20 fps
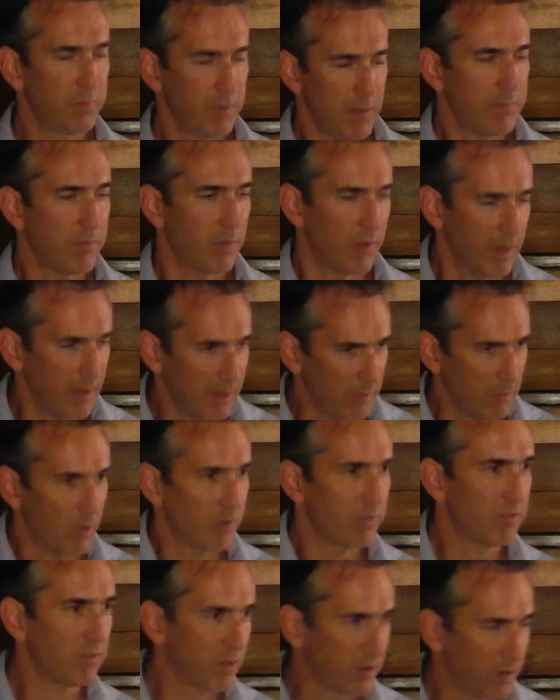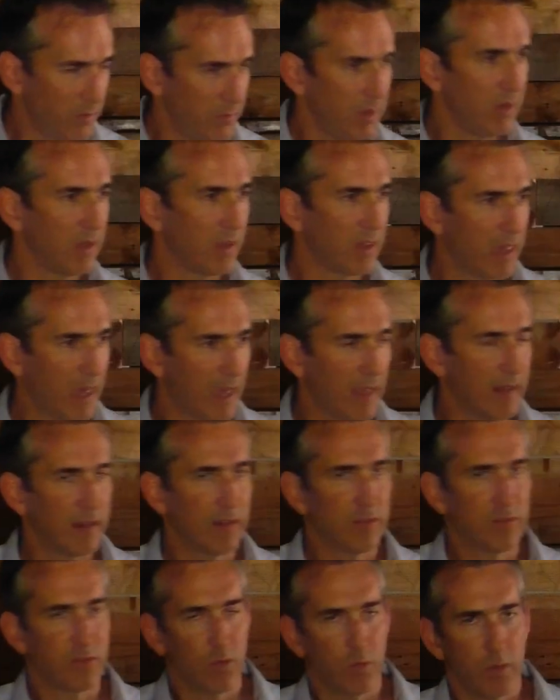people and he wants to communicate.
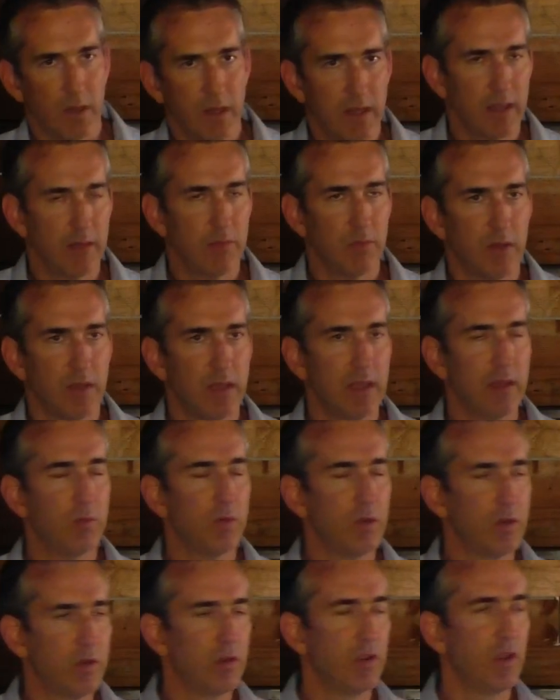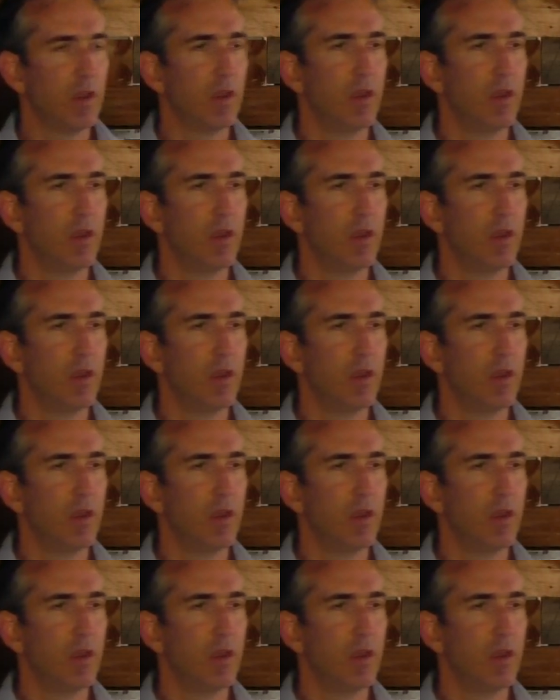And so when he would